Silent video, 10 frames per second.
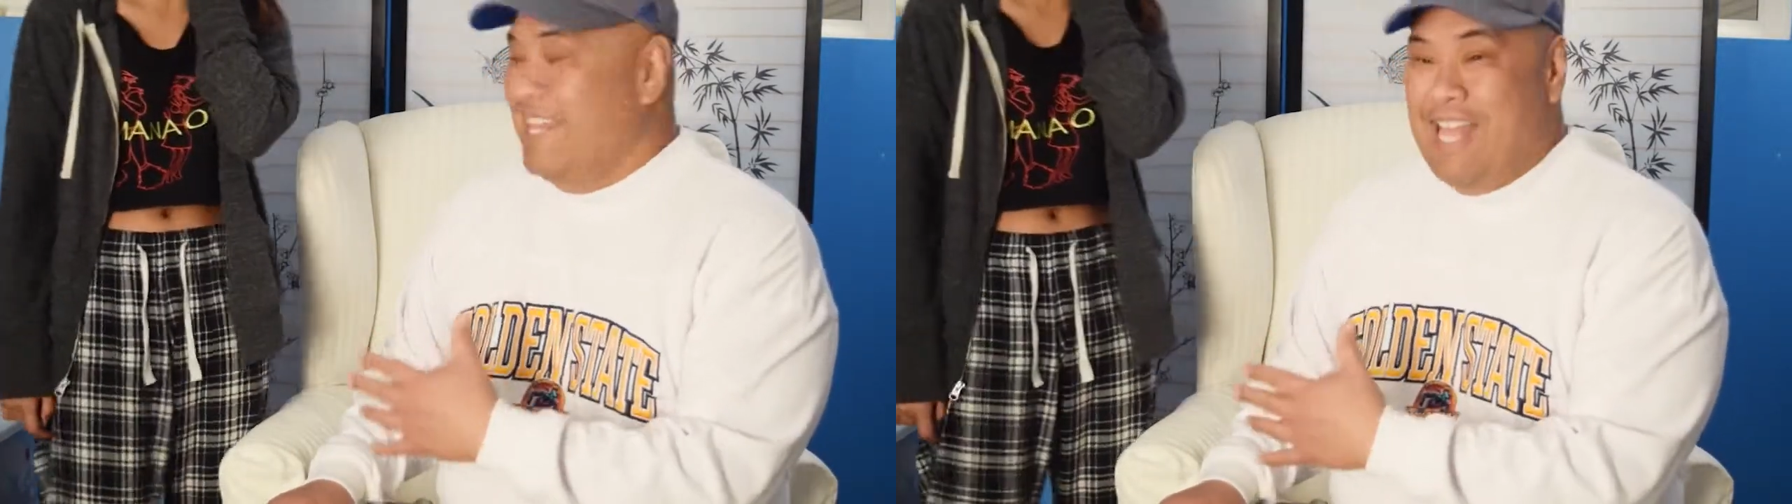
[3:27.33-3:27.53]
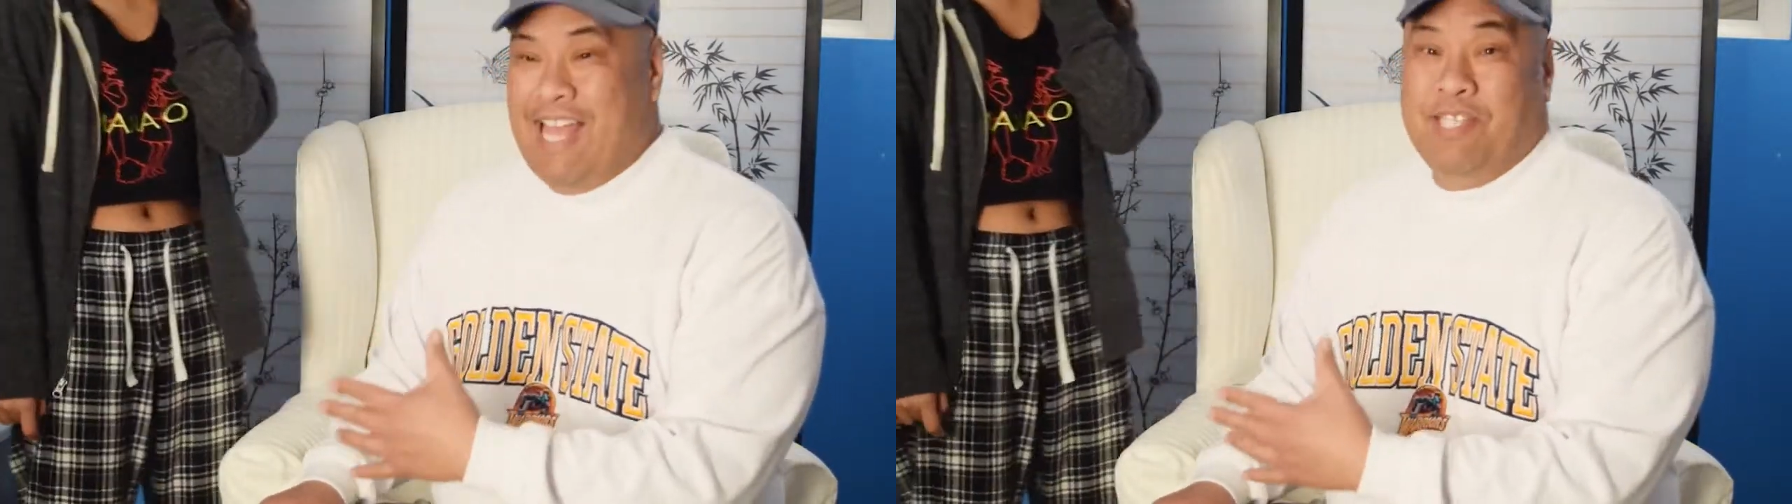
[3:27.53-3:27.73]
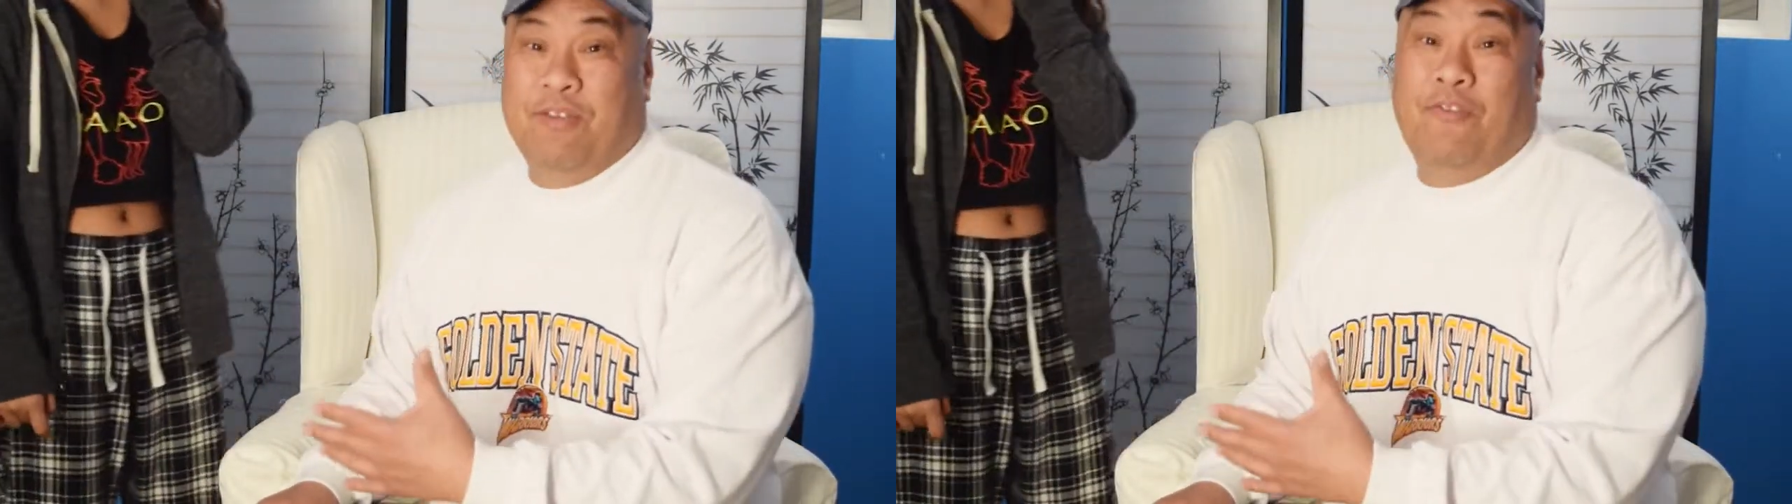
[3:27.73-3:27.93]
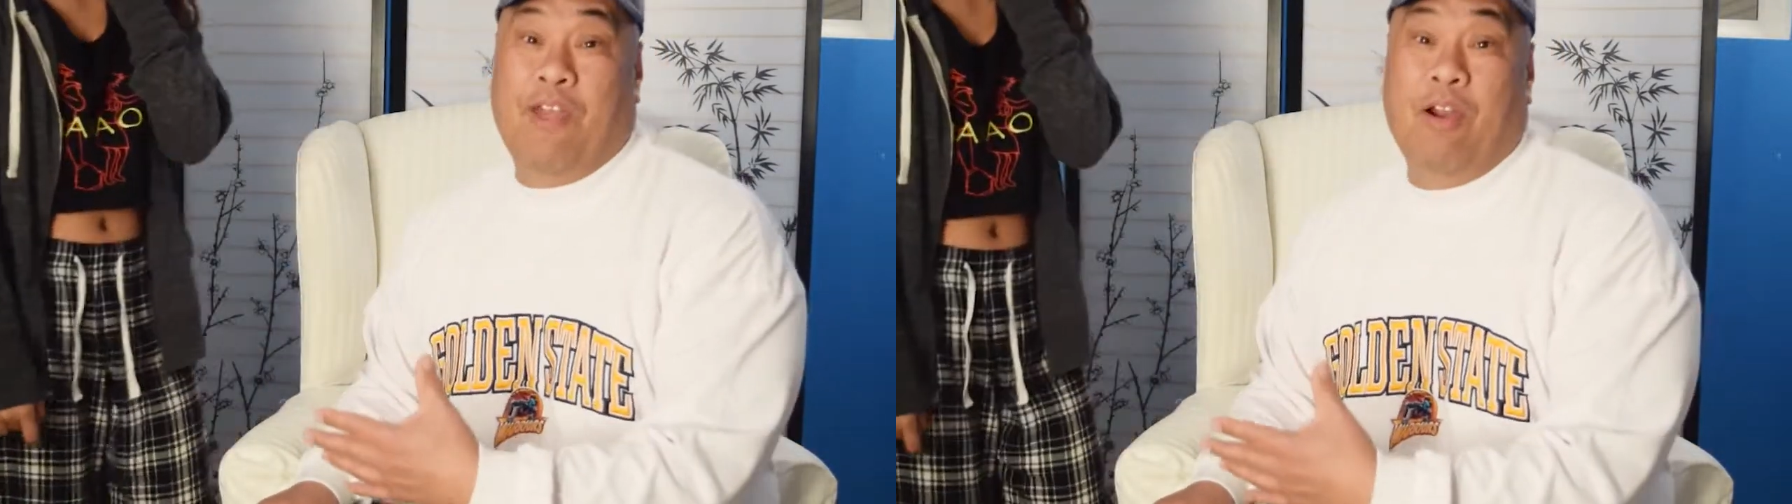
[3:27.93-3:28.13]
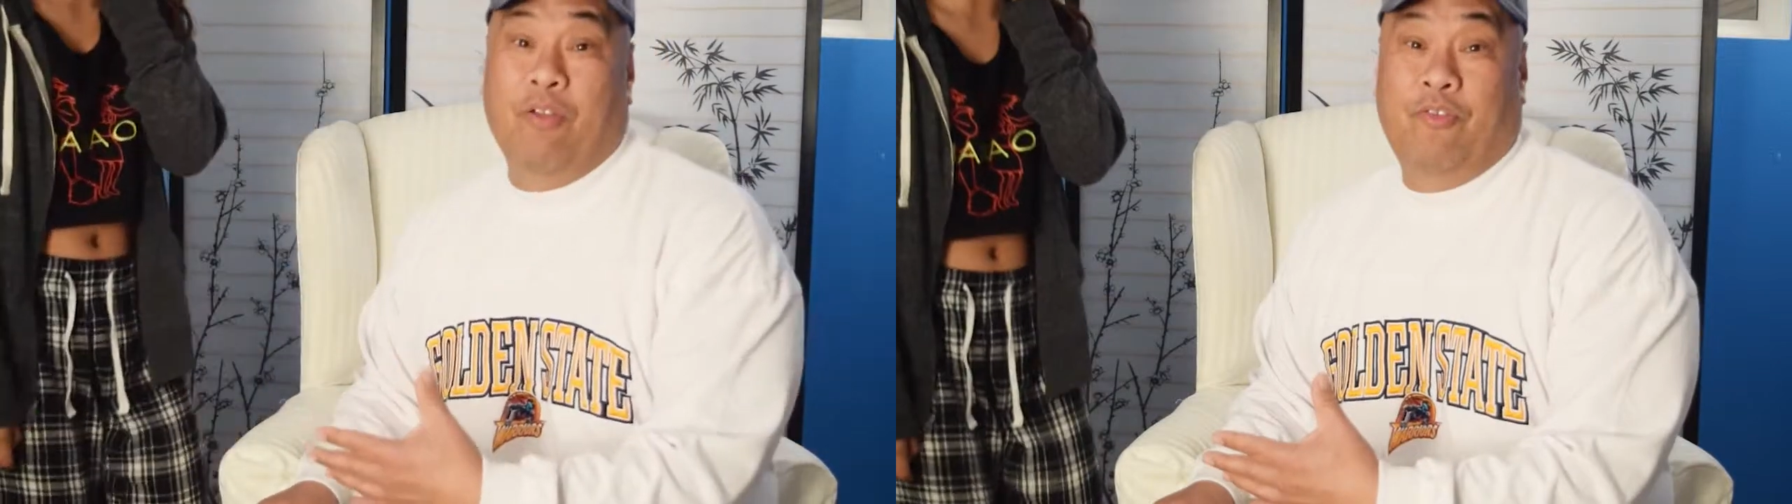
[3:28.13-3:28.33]
as a
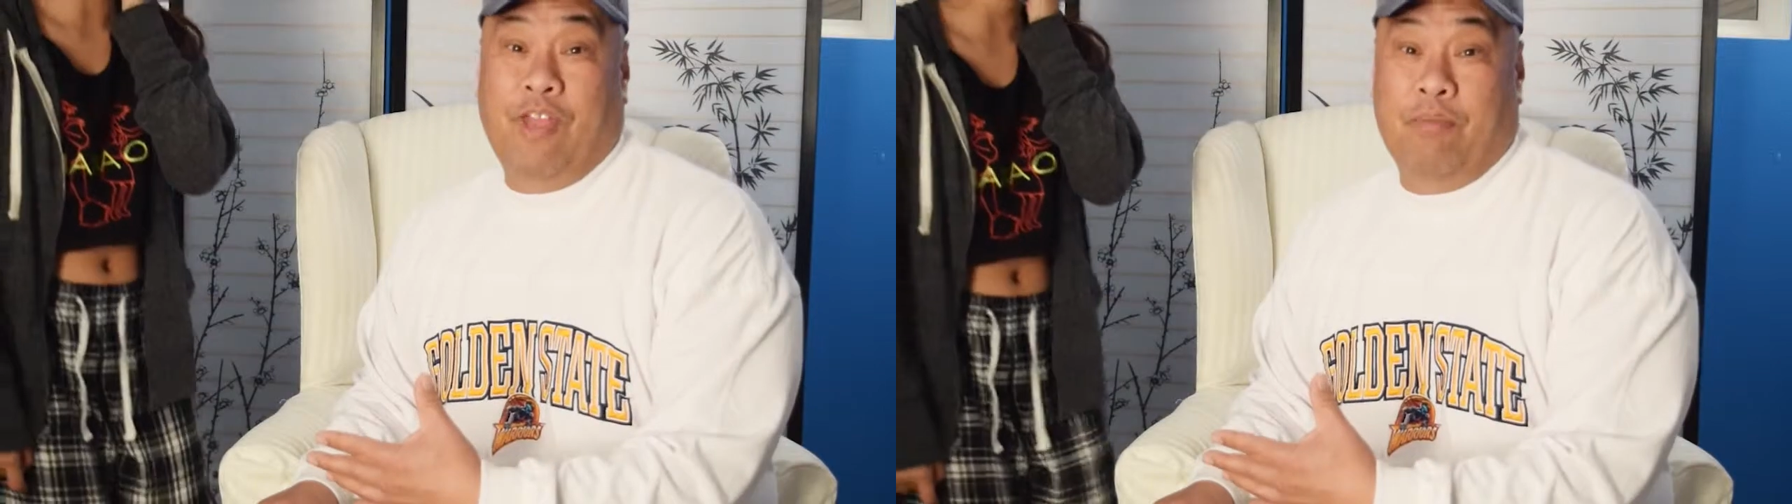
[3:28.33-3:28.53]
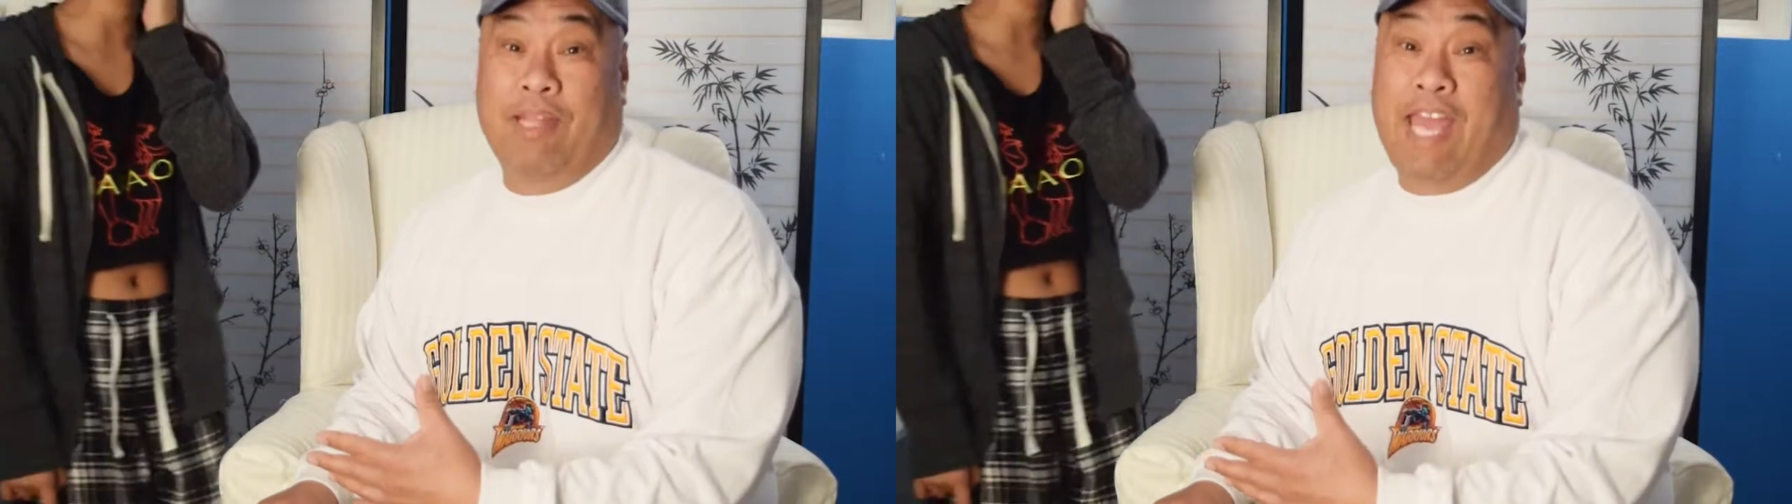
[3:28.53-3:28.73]
Farrell family